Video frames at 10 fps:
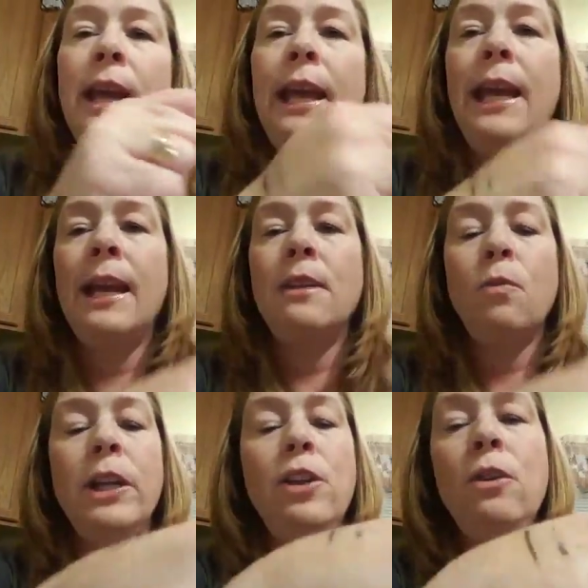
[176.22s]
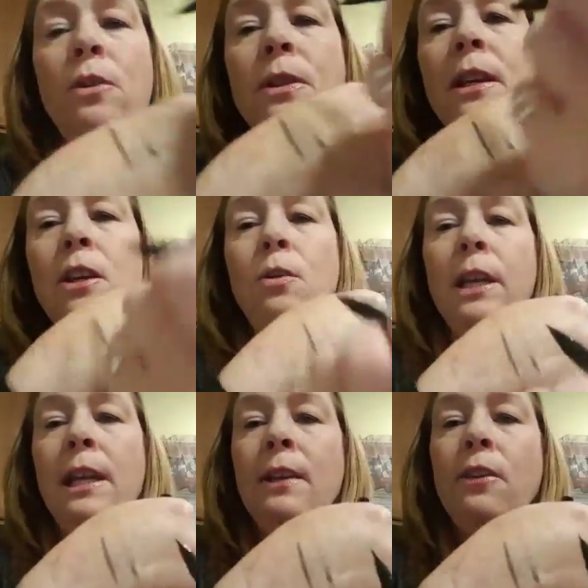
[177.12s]
and when you use it, you
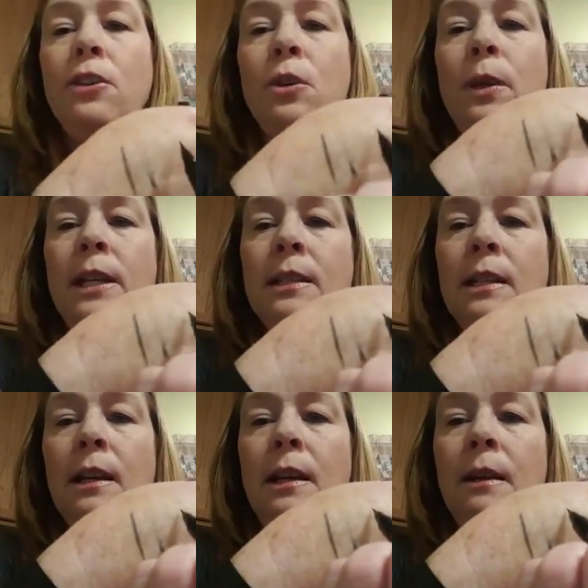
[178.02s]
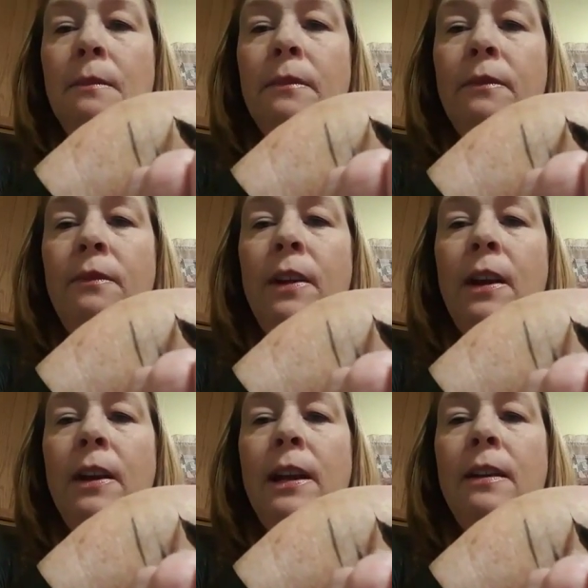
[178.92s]
can either do it
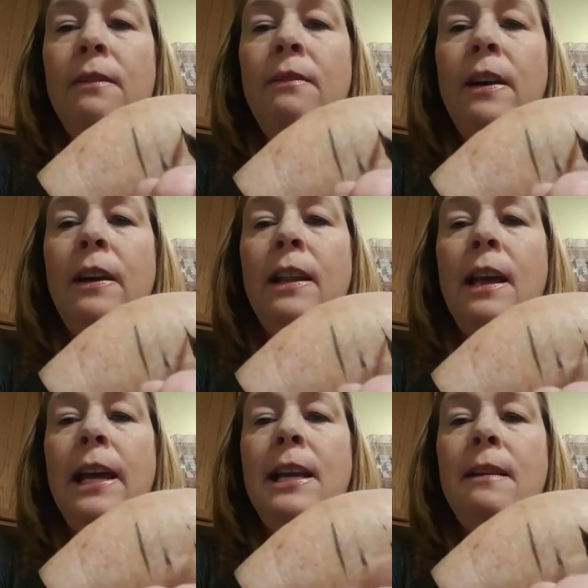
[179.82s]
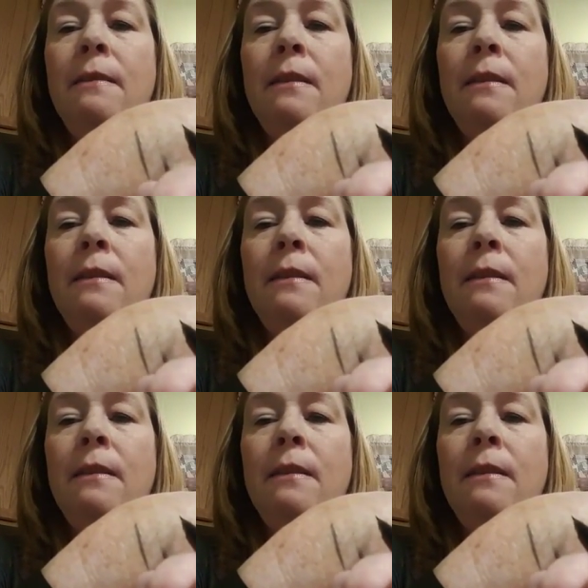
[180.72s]
very, very light,